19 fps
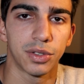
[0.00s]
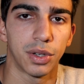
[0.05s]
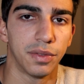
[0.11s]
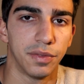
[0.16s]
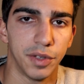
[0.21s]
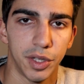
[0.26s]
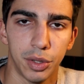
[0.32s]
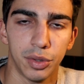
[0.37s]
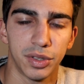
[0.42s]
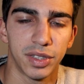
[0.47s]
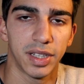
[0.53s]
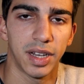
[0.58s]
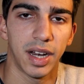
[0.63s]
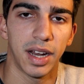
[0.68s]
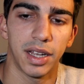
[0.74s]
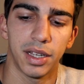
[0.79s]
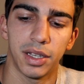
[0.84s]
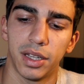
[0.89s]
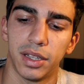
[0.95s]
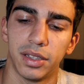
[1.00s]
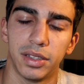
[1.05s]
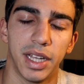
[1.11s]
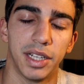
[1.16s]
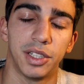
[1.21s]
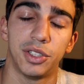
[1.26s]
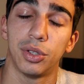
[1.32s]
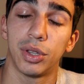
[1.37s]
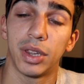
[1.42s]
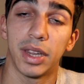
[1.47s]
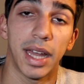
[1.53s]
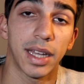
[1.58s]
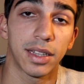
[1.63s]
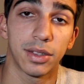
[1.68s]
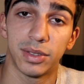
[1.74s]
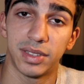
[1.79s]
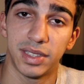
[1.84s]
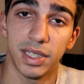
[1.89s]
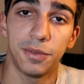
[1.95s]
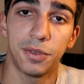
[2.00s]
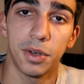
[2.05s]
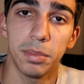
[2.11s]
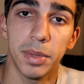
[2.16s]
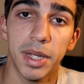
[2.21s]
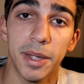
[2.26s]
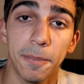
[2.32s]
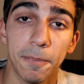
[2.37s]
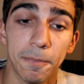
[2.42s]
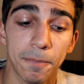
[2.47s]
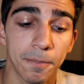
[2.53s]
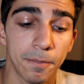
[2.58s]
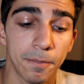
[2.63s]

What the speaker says: or videos that you'd like to see from me.